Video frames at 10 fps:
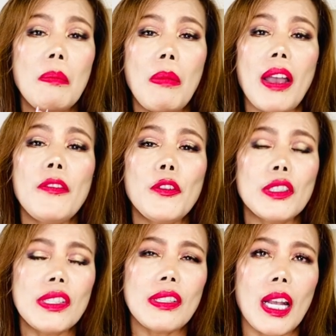my
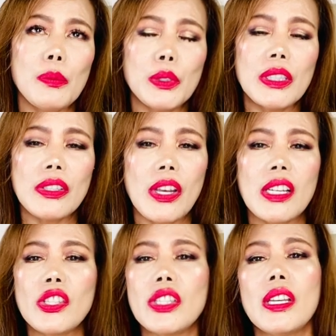first time with
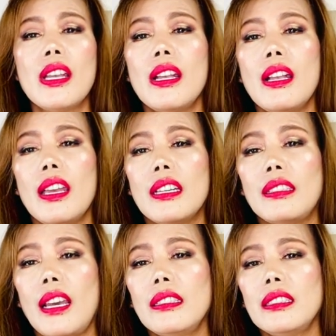such.
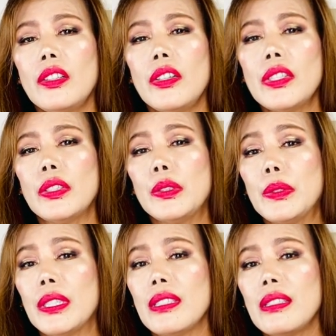And Idyl also
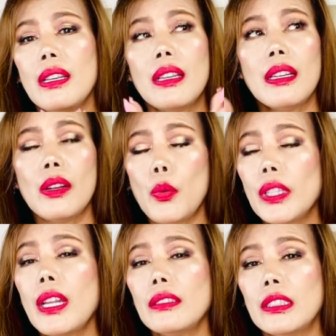uses
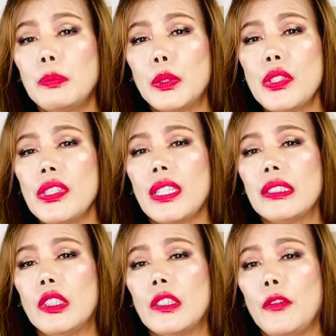100%
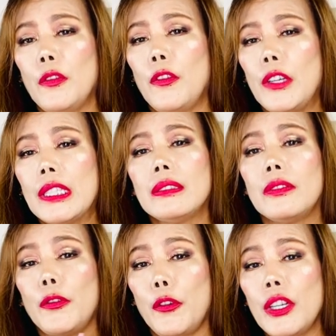
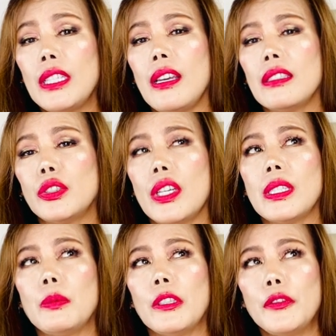conflict-free and
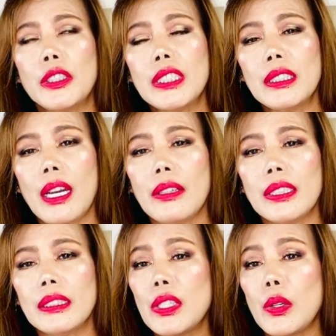traceable
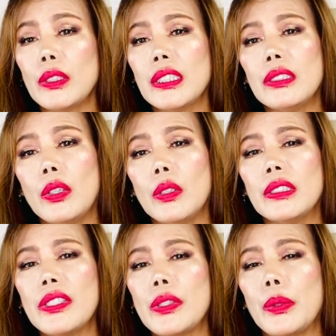14-karat solid
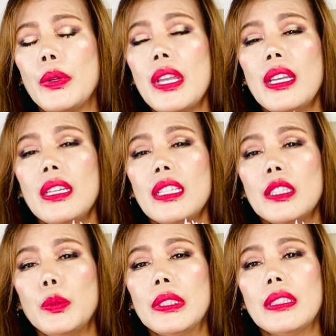gold, so
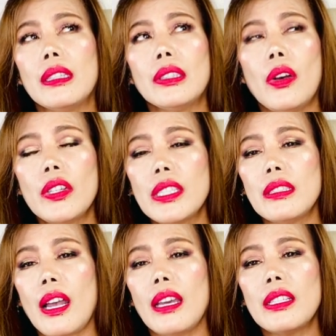it will not
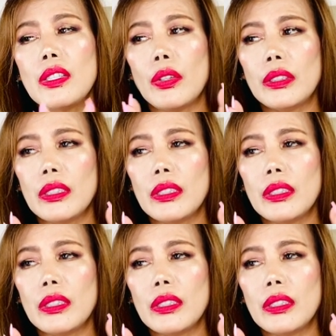oxidize or